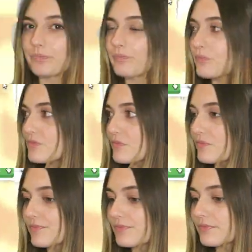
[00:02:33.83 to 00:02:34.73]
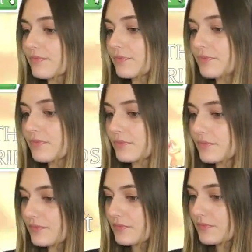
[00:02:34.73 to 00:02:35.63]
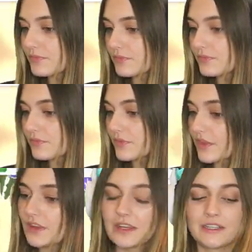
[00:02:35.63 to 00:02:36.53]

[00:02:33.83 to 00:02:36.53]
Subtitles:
No words are spoken by the person on screen.